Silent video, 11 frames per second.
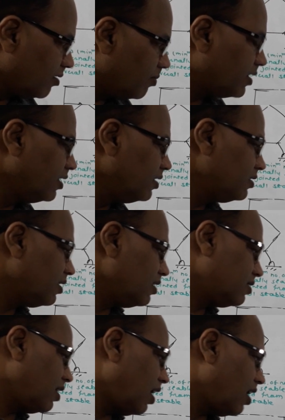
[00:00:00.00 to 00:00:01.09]
but
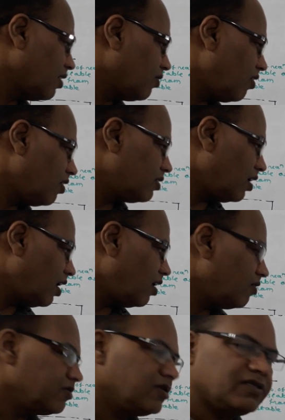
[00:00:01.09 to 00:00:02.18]
hinges are not
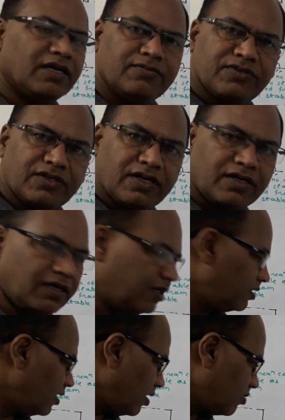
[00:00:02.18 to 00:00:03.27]
along the same straight line.
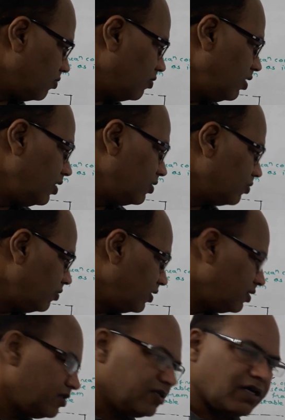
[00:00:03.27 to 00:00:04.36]
There are only 2
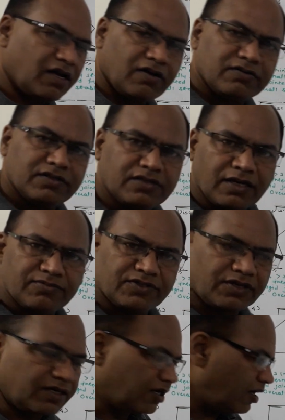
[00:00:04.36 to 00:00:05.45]
hinges along the same
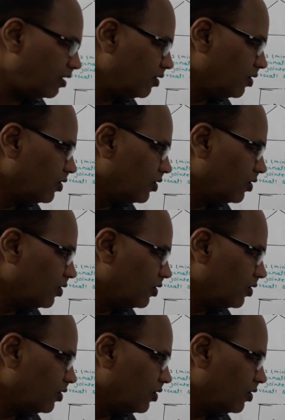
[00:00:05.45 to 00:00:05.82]
straight line.